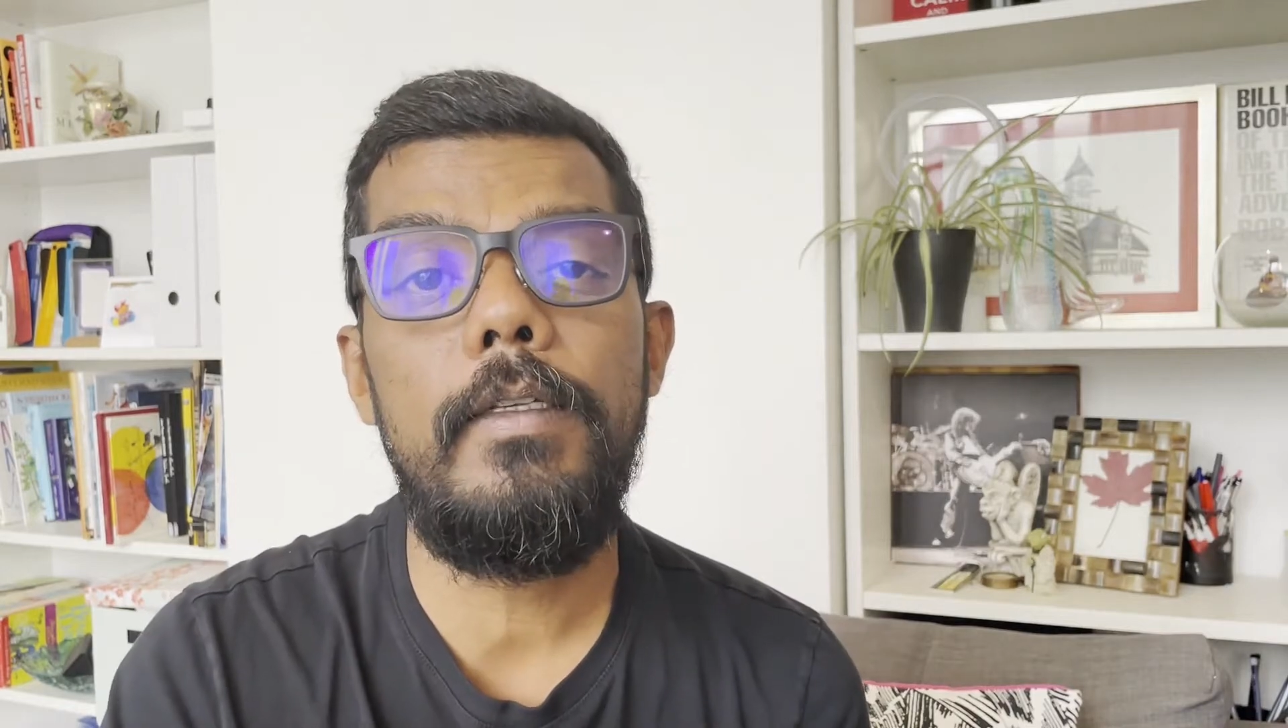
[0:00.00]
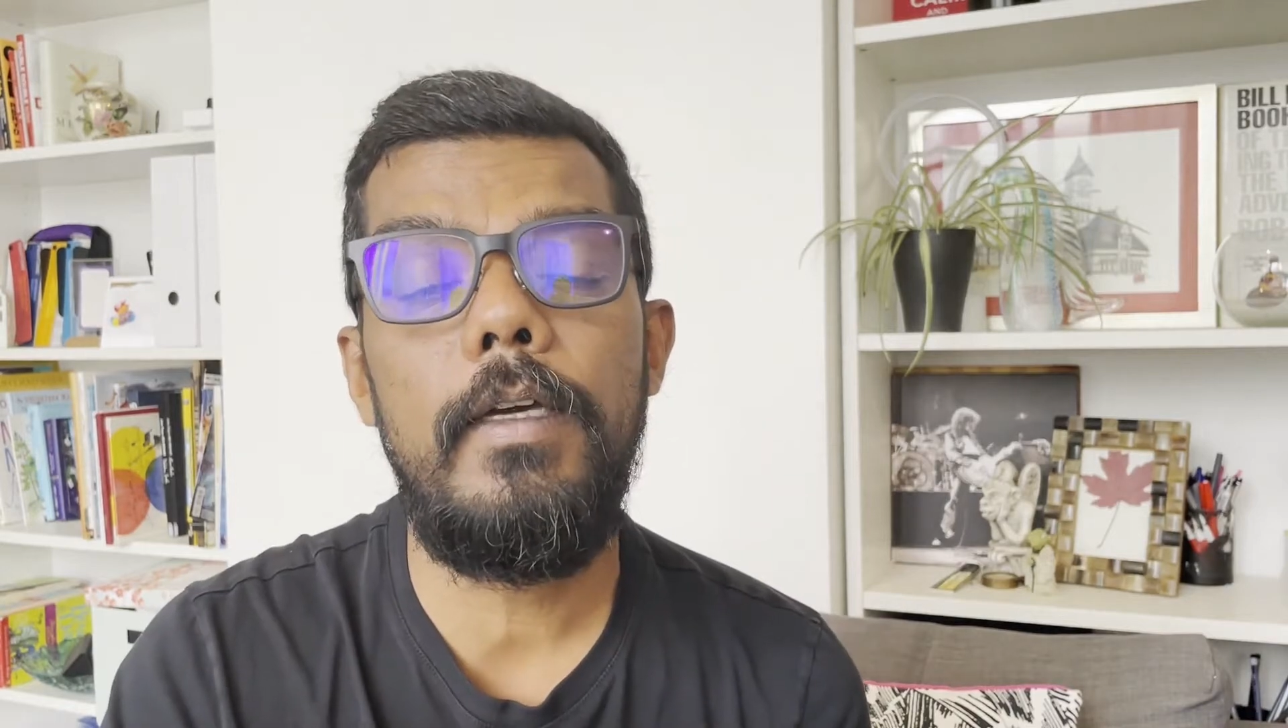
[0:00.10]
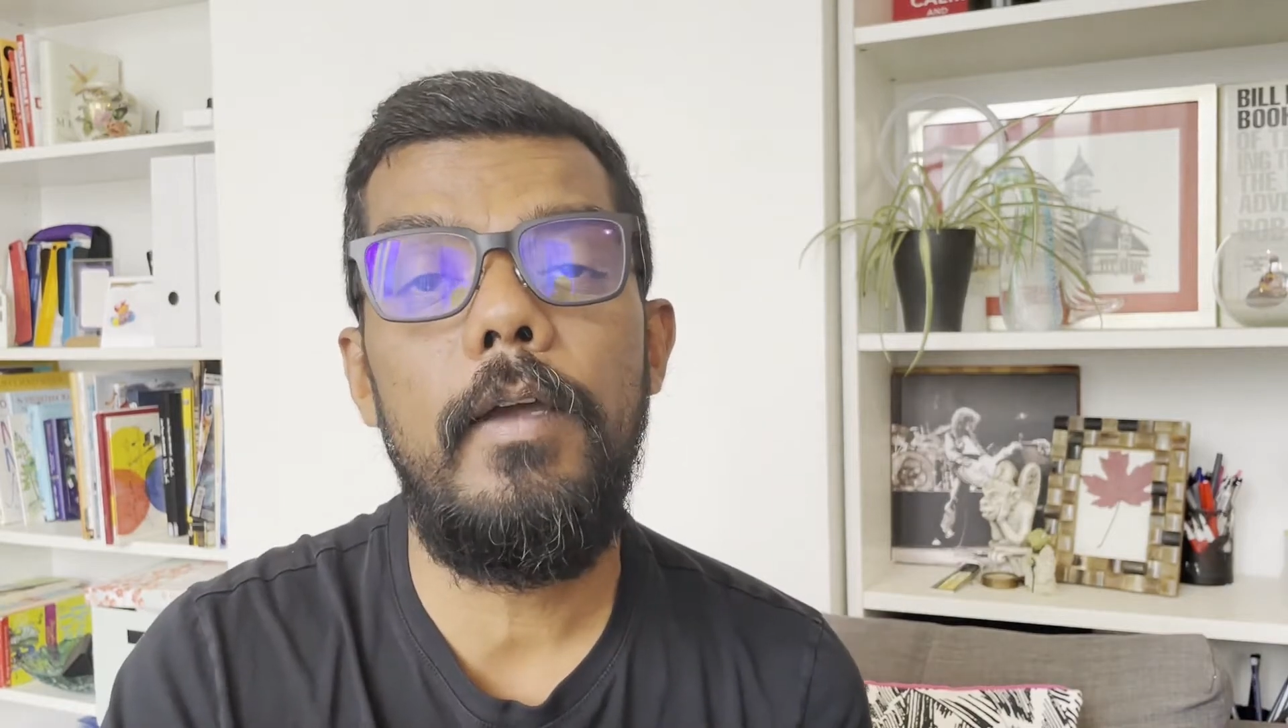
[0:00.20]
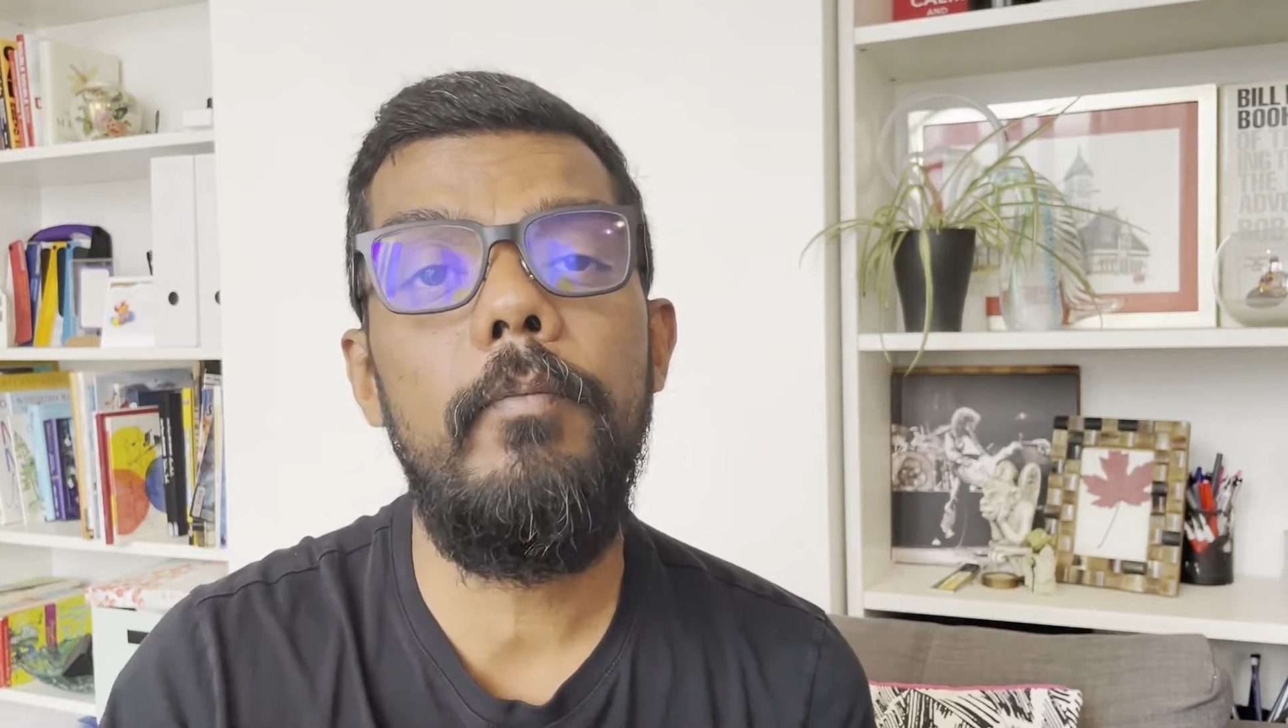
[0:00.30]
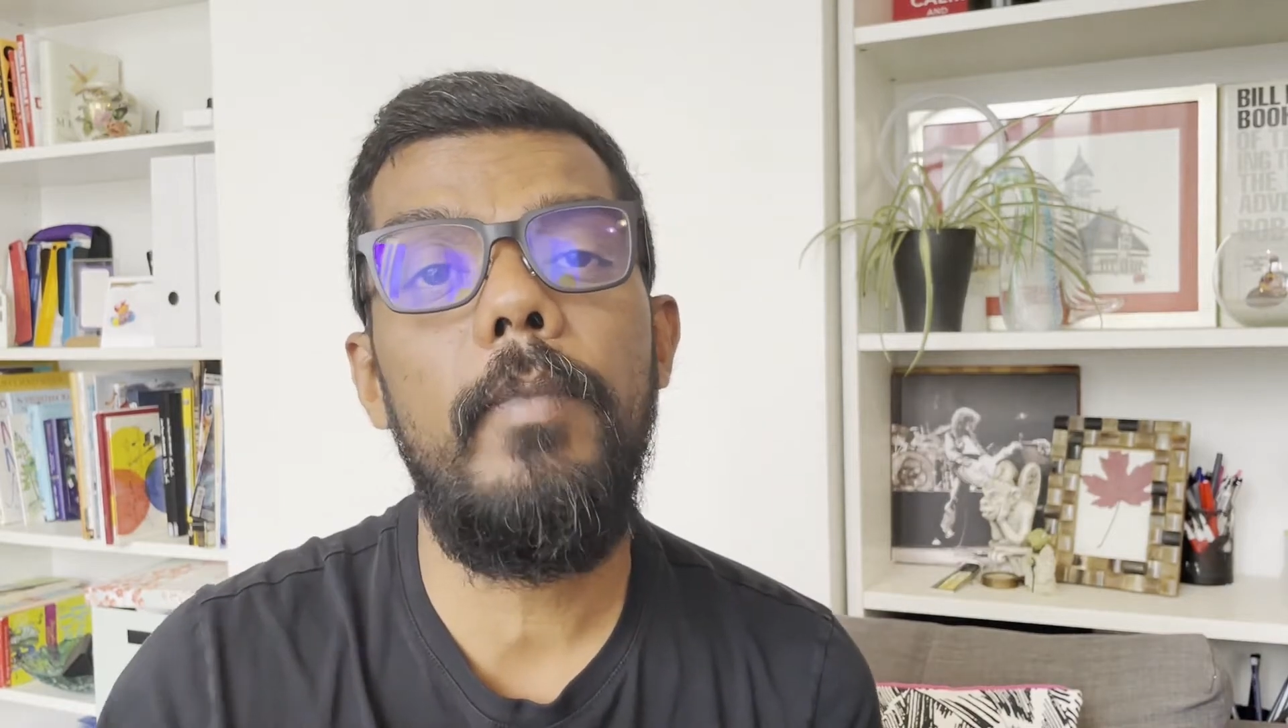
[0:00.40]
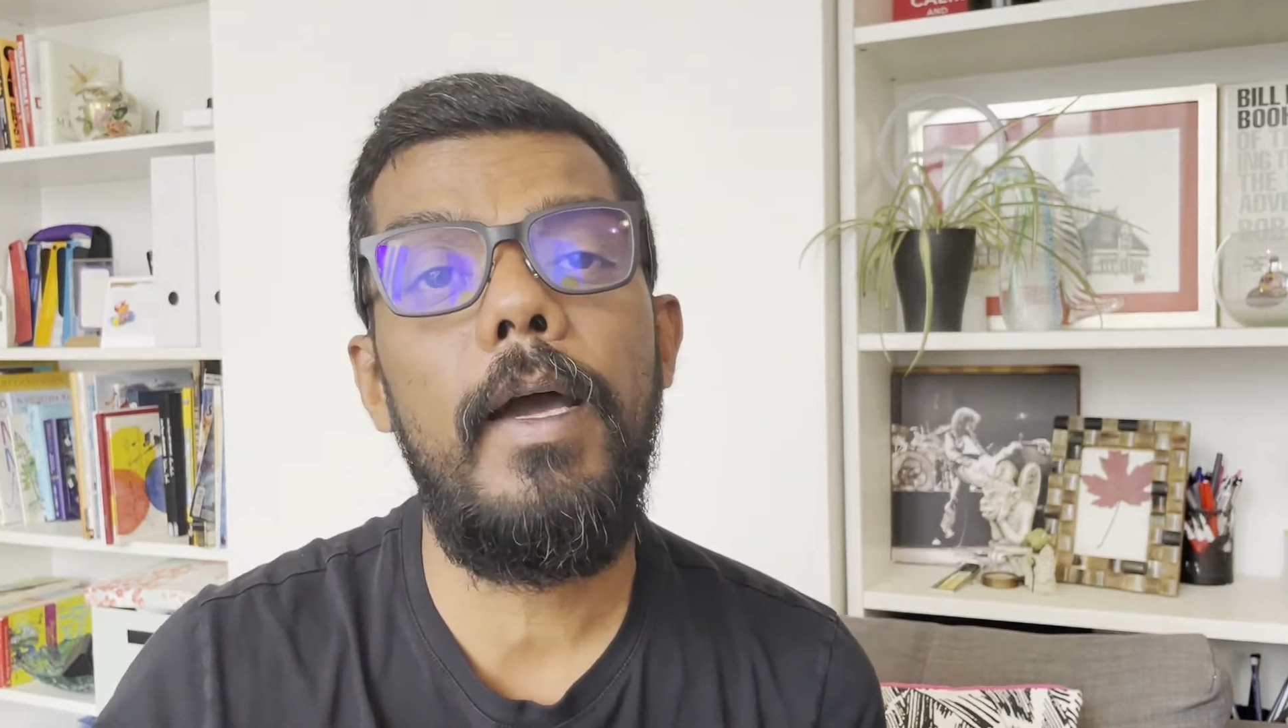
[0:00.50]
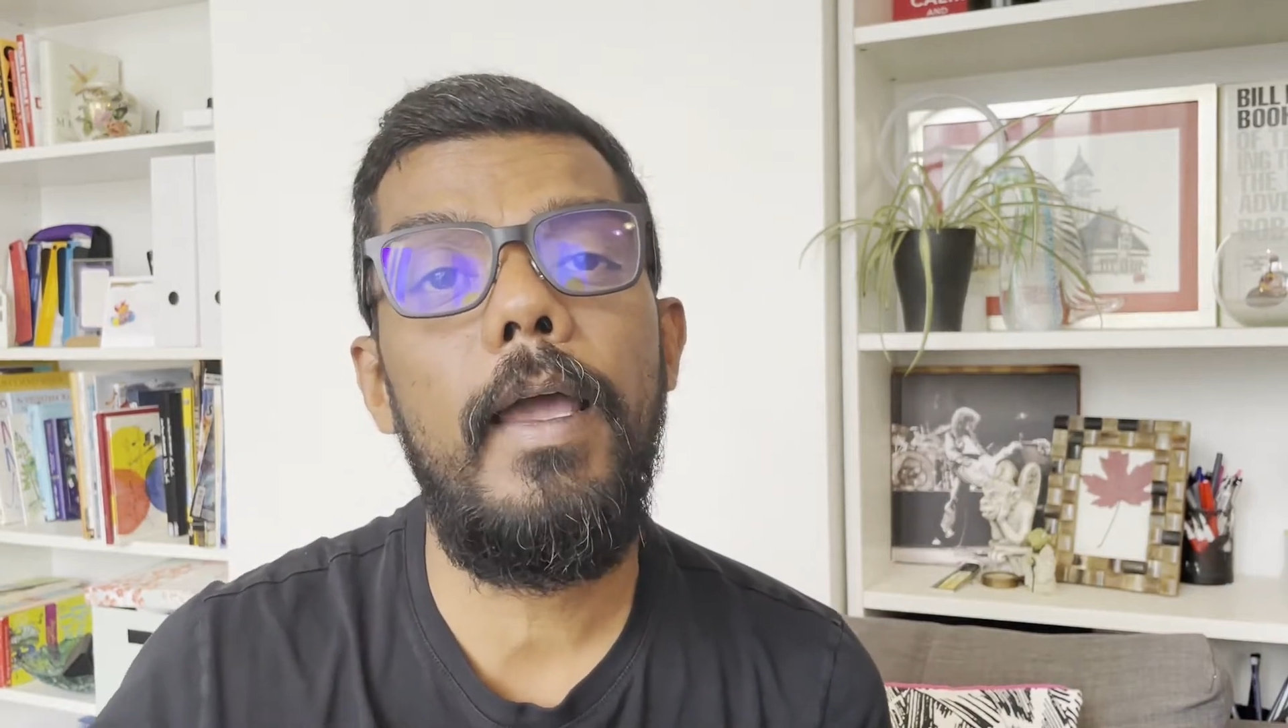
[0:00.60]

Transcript: time by